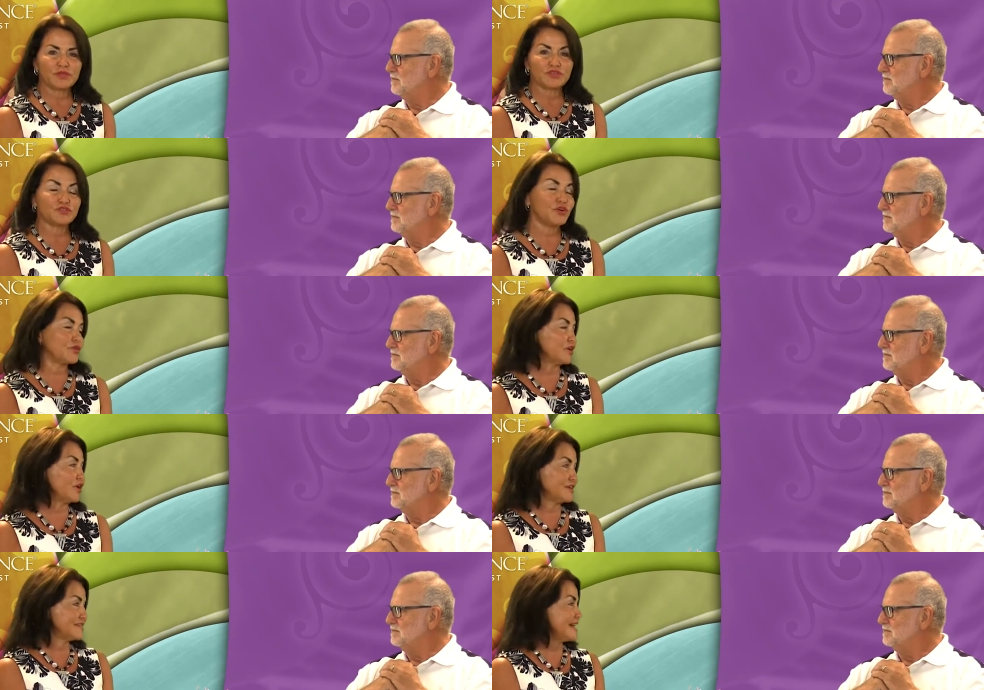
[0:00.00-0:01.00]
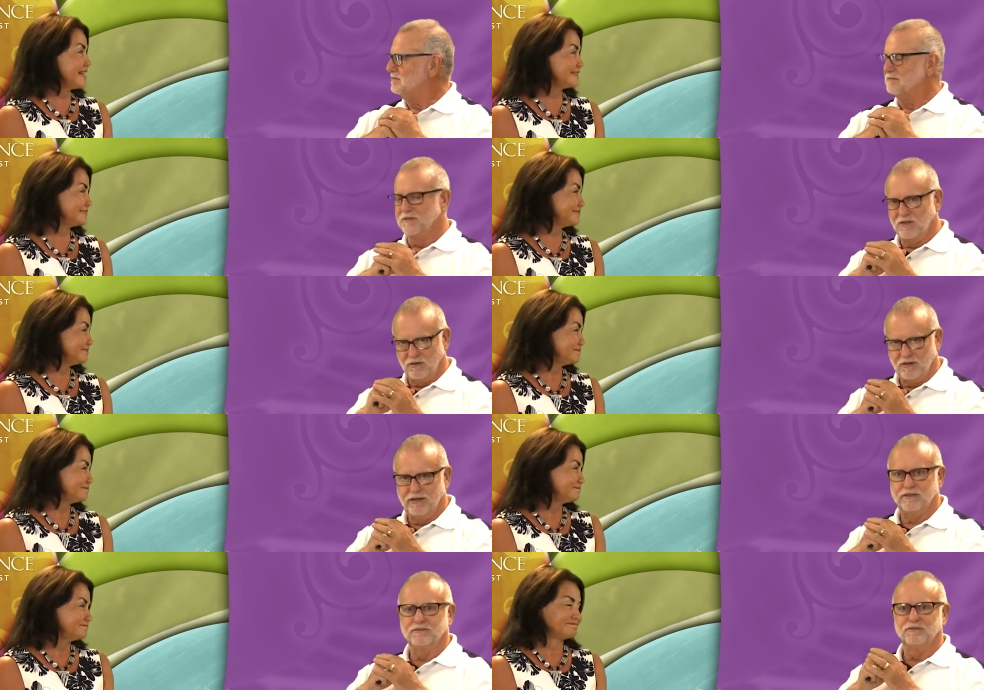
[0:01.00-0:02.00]
Speaker 1: with stroke and heart attack.
Speaker 2: All
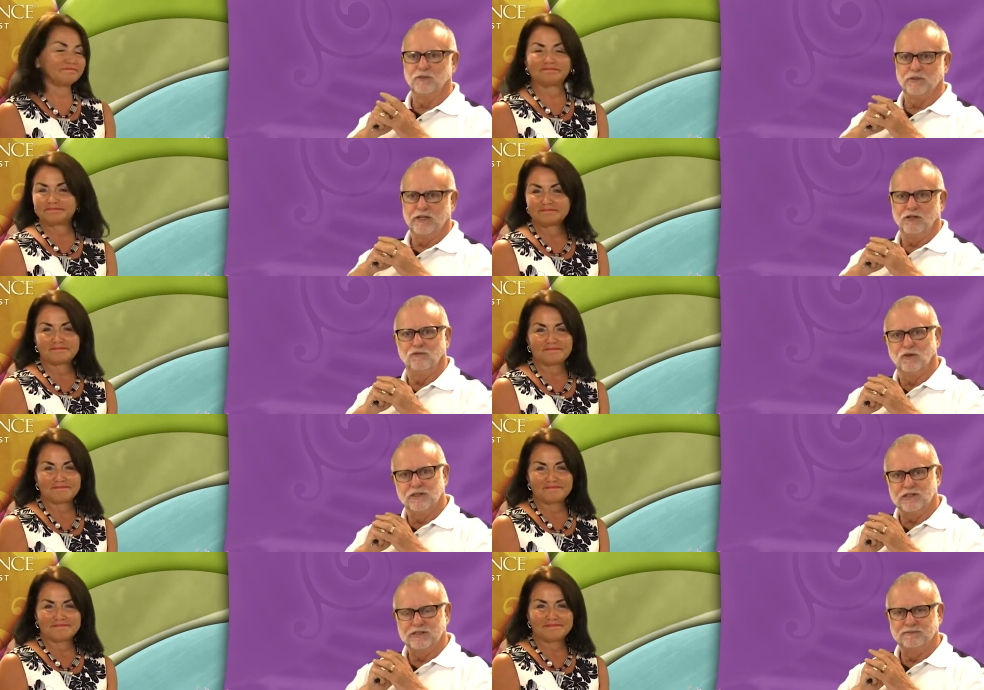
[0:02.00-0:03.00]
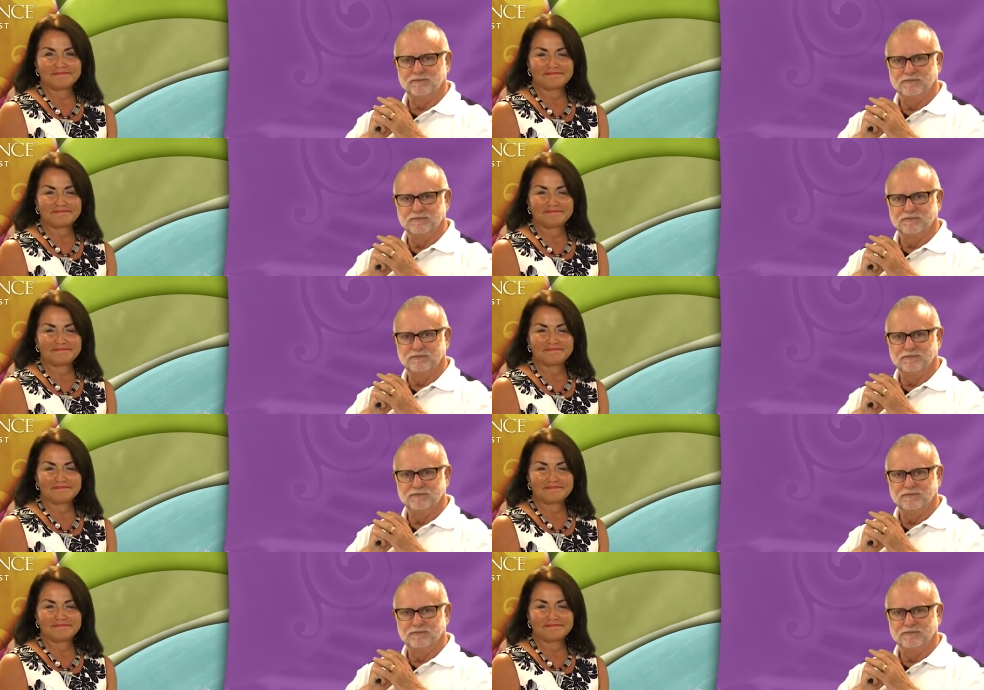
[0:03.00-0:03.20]
right. Thank you for listening.